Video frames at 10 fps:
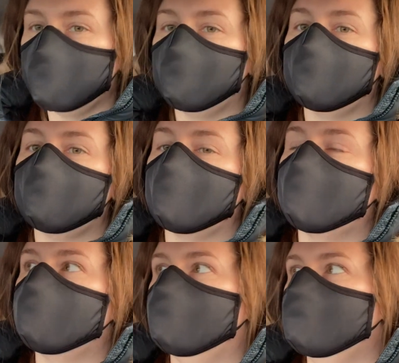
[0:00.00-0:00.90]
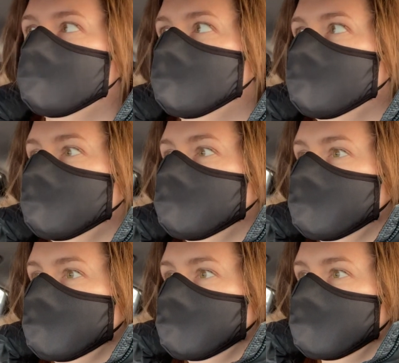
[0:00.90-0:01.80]
it's just like,
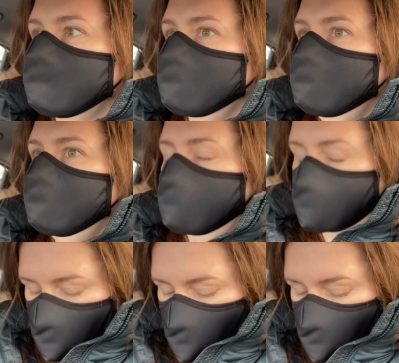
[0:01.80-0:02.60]
not